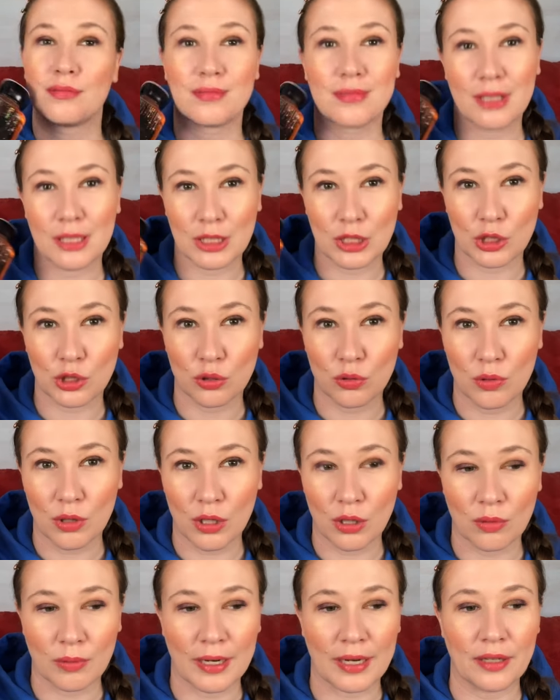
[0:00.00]
There's a
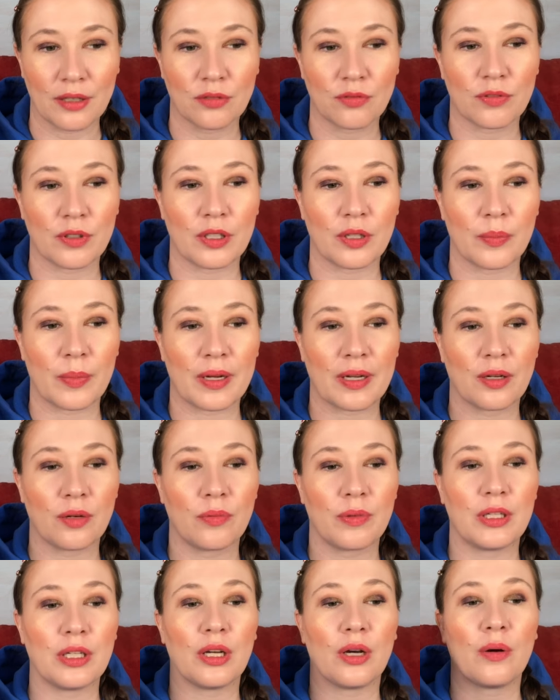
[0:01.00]
squirrel right in front of my
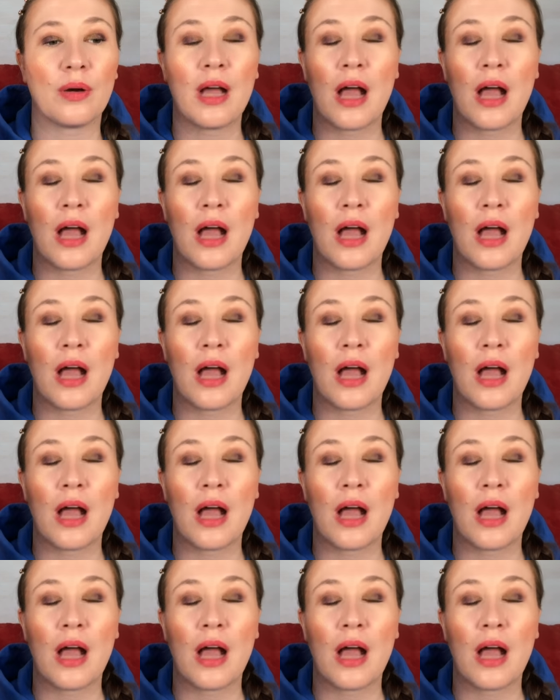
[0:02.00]
window.